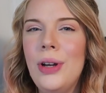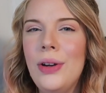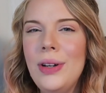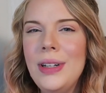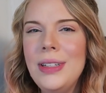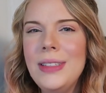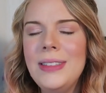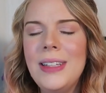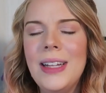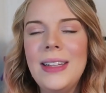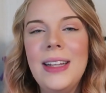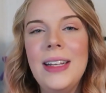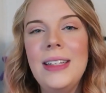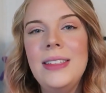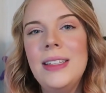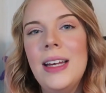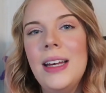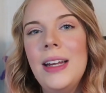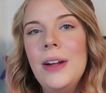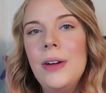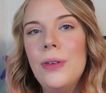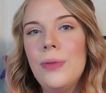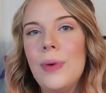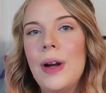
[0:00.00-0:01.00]
notice that they
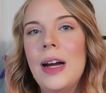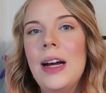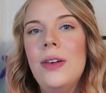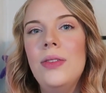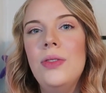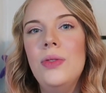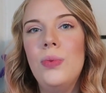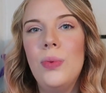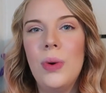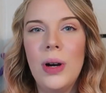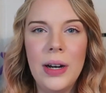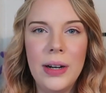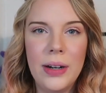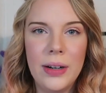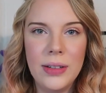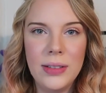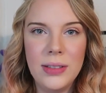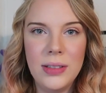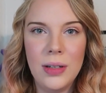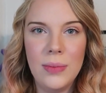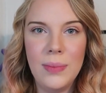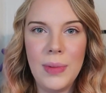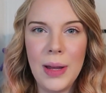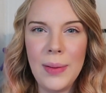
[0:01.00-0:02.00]
said around water,
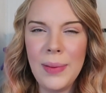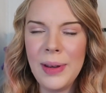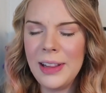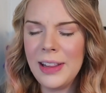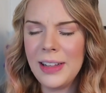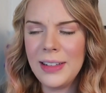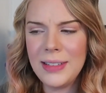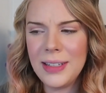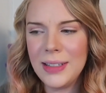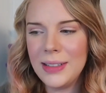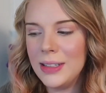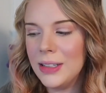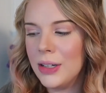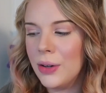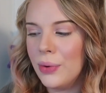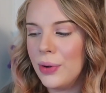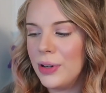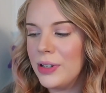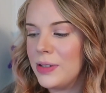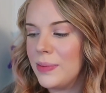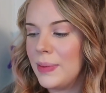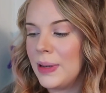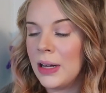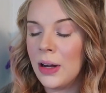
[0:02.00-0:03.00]
so maybe this isn't
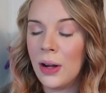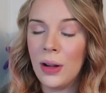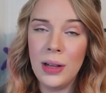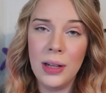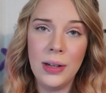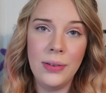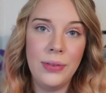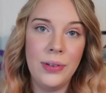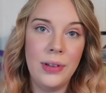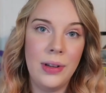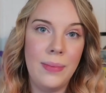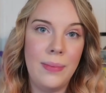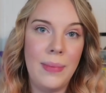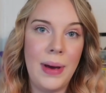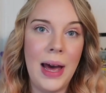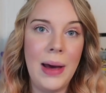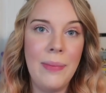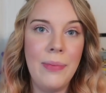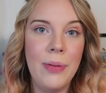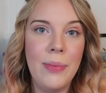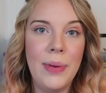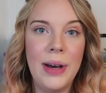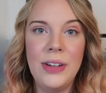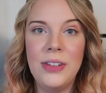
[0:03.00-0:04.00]
going to be all over the
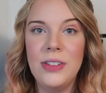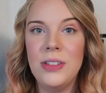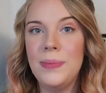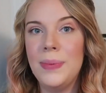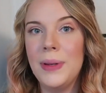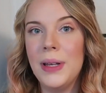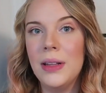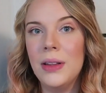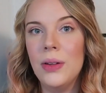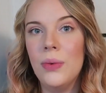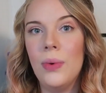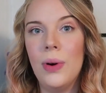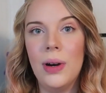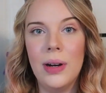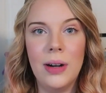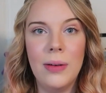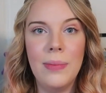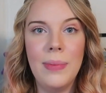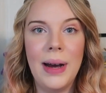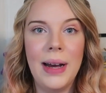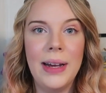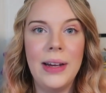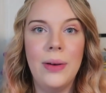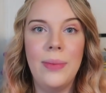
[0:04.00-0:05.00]
map. It might just be in the water
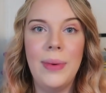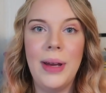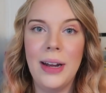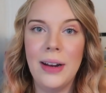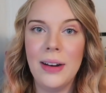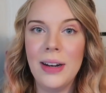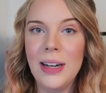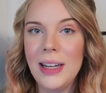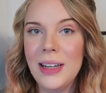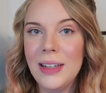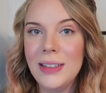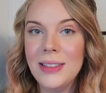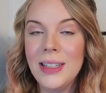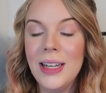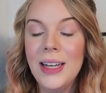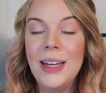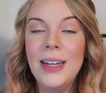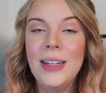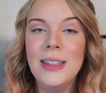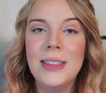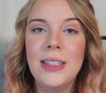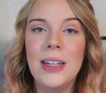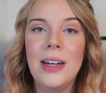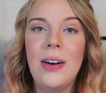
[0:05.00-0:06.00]
biome areas.
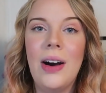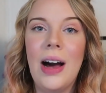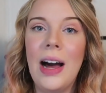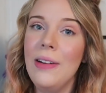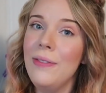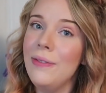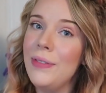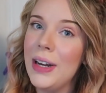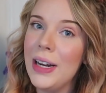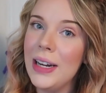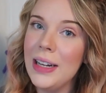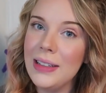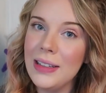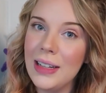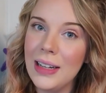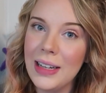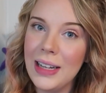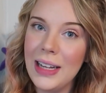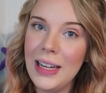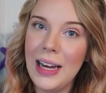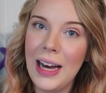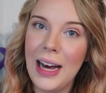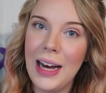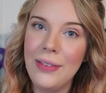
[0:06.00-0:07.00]
So I'm very
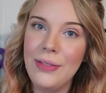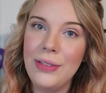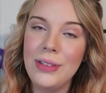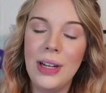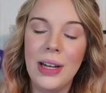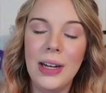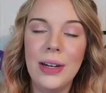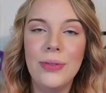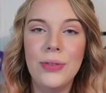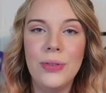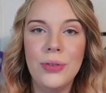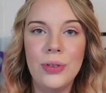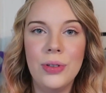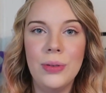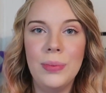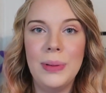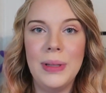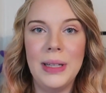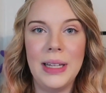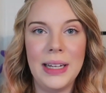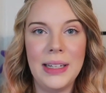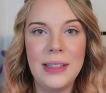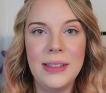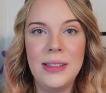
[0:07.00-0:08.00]
lucky, I have a lot of cool
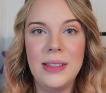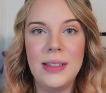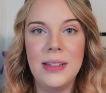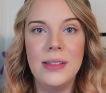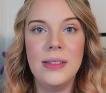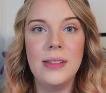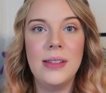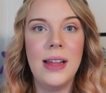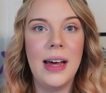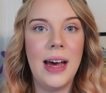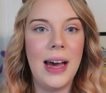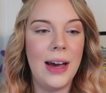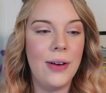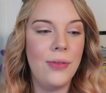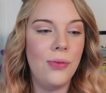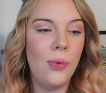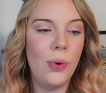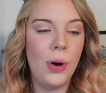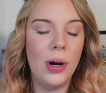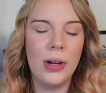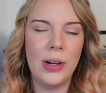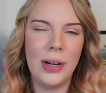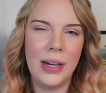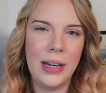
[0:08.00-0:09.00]
places that have
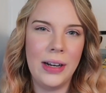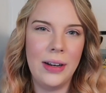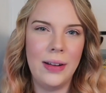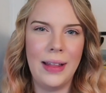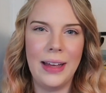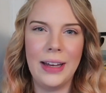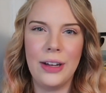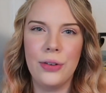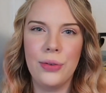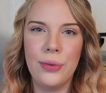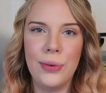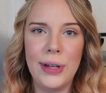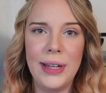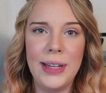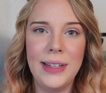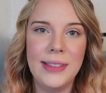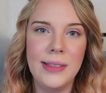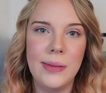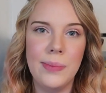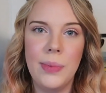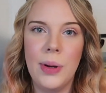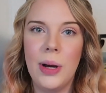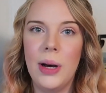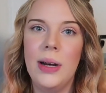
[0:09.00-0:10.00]
water here, like
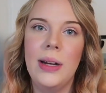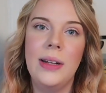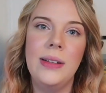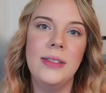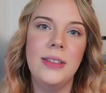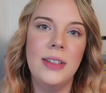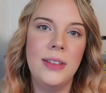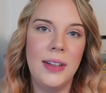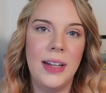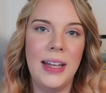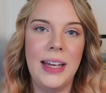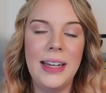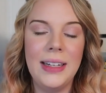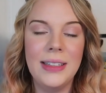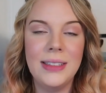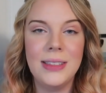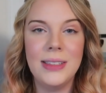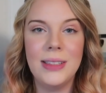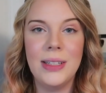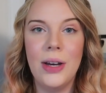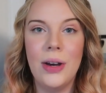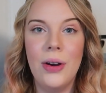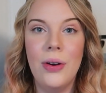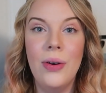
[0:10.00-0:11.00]
creeks and ponds and lakes.
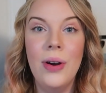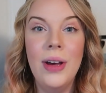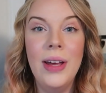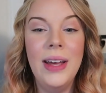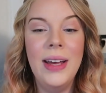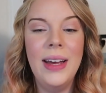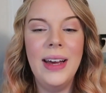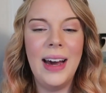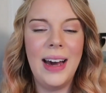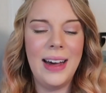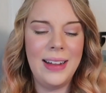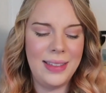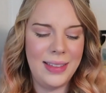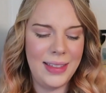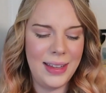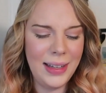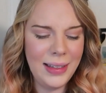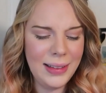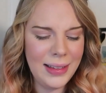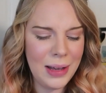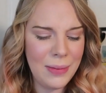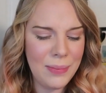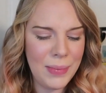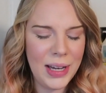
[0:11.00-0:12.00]
So I
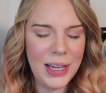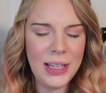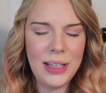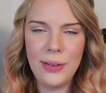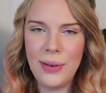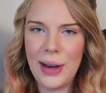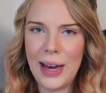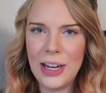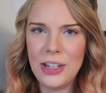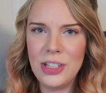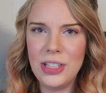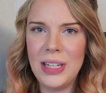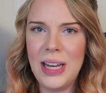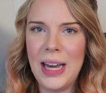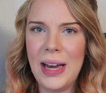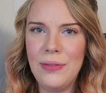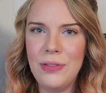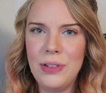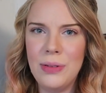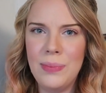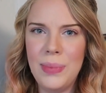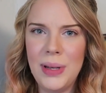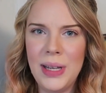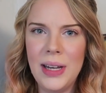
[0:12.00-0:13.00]
think they mean you actually
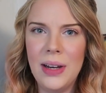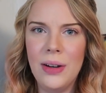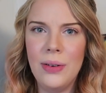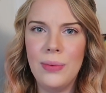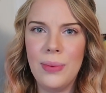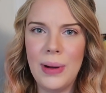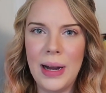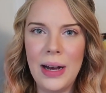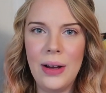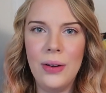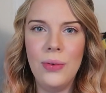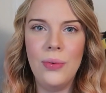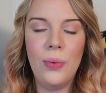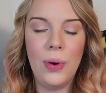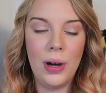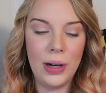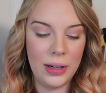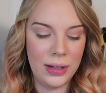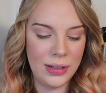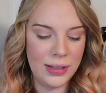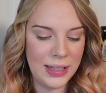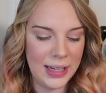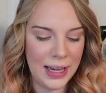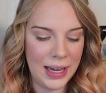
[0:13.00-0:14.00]
have to be around
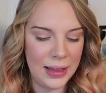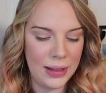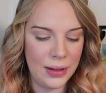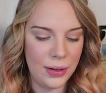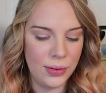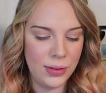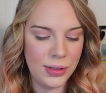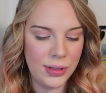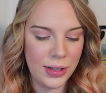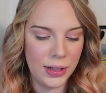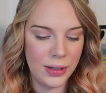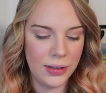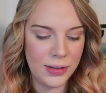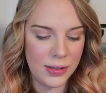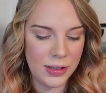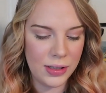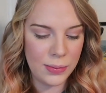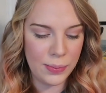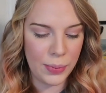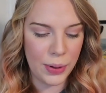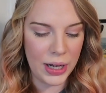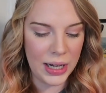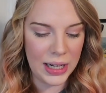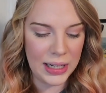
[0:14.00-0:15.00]
water to get those certain
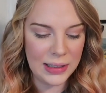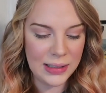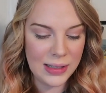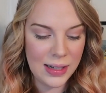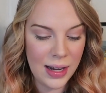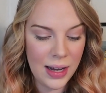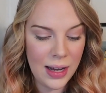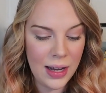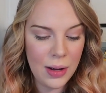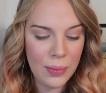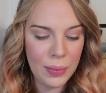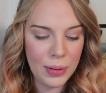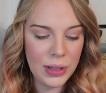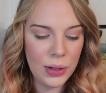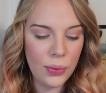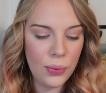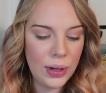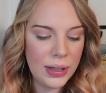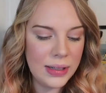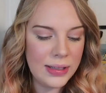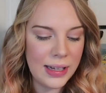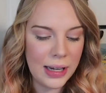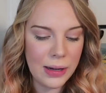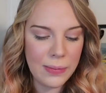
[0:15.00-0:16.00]
spawns, but the
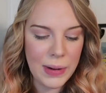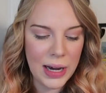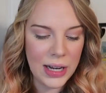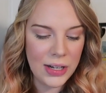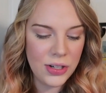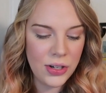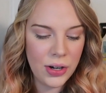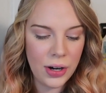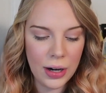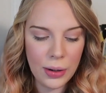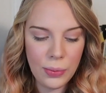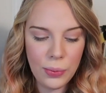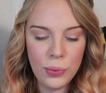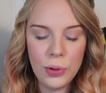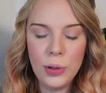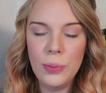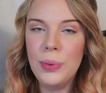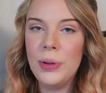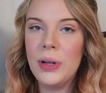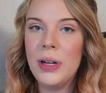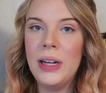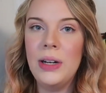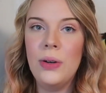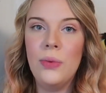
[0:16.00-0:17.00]
ones like Magikarp,
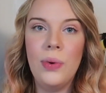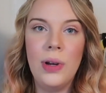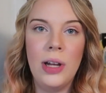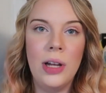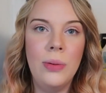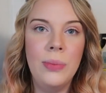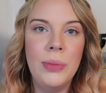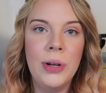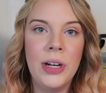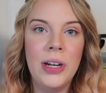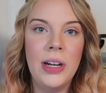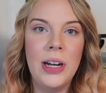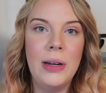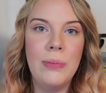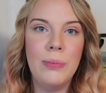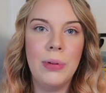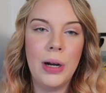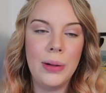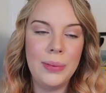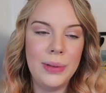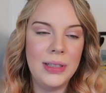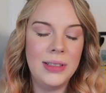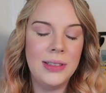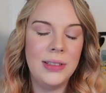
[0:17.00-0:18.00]
Wooper, and Whelmer, and
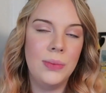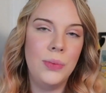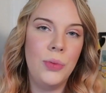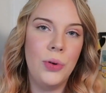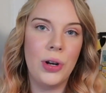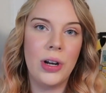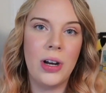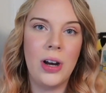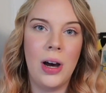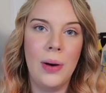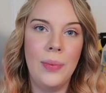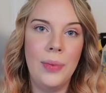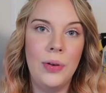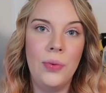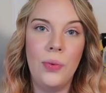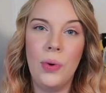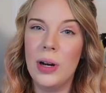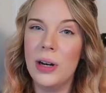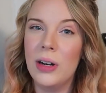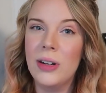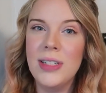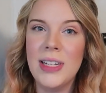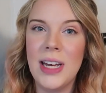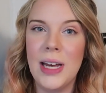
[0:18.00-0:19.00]
probably some more common
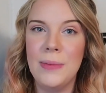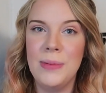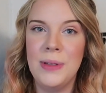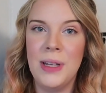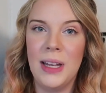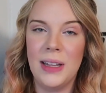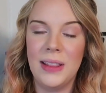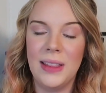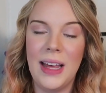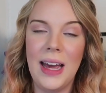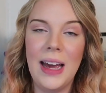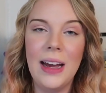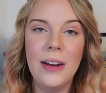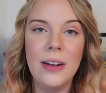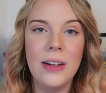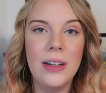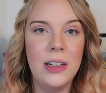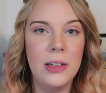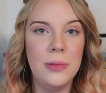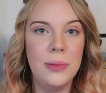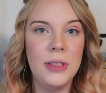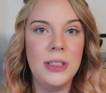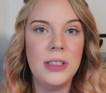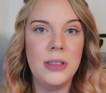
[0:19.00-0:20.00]
water types like that, are
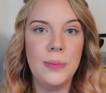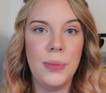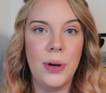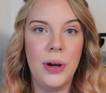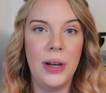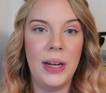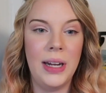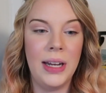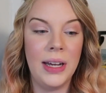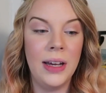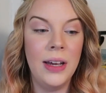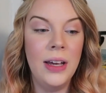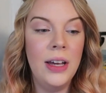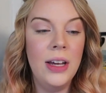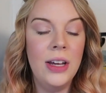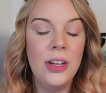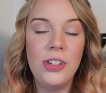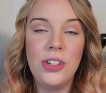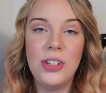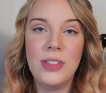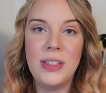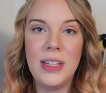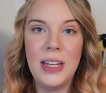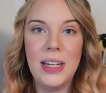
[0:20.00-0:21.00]
going to be spawning
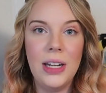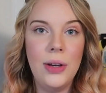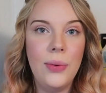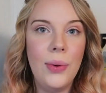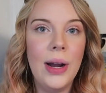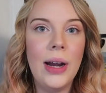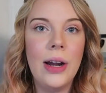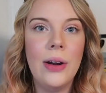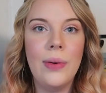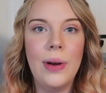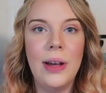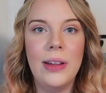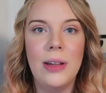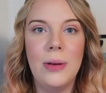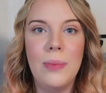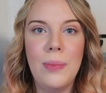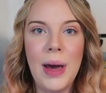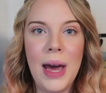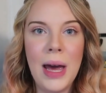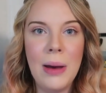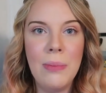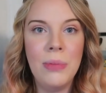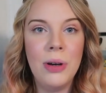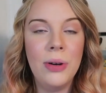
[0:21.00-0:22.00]
just anywhere around the
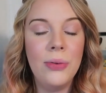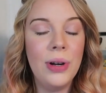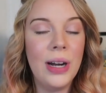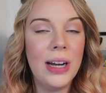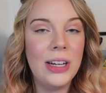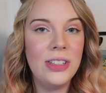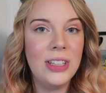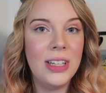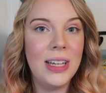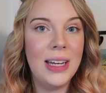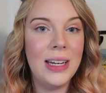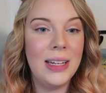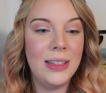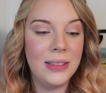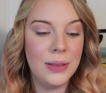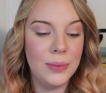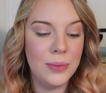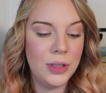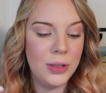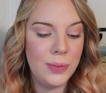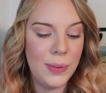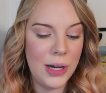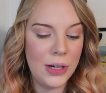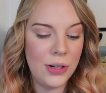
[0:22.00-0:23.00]
map. But we're actually getting
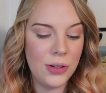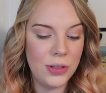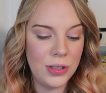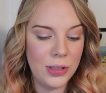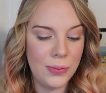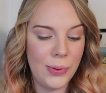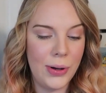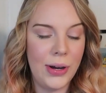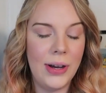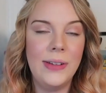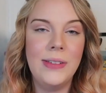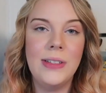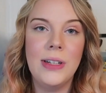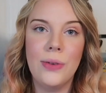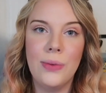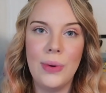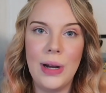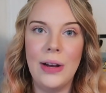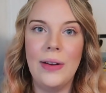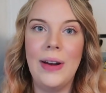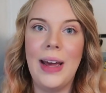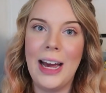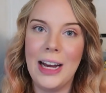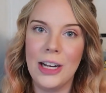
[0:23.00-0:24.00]
some special spawns
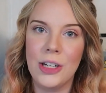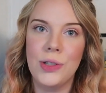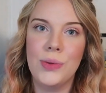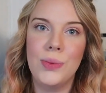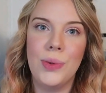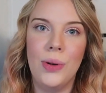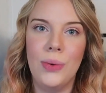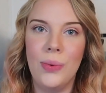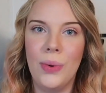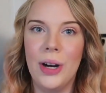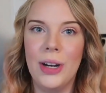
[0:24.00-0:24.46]
around actual